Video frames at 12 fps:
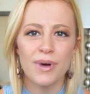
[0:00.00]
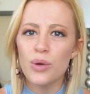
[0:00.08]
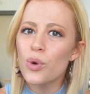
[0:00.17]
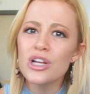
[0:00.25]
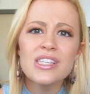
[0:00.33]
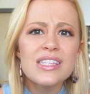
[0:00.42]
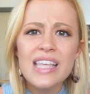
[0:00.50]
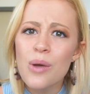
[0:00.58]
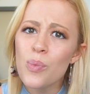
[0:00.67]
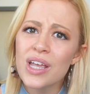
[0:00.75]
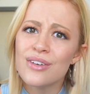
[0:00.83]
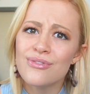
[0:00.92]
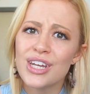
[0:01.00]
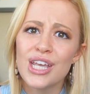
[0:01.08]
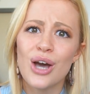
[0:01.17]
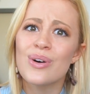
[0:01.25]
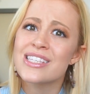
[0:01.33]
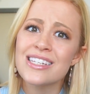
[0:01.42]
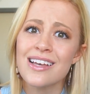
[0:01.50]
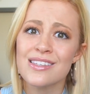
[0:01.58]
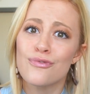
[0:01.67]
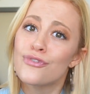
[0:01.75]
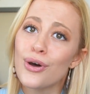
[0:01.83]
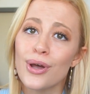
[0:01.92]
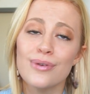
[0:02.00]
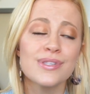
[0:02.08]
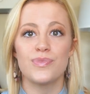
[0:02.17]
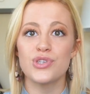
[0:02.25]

But it works the same way in video as it does in photos.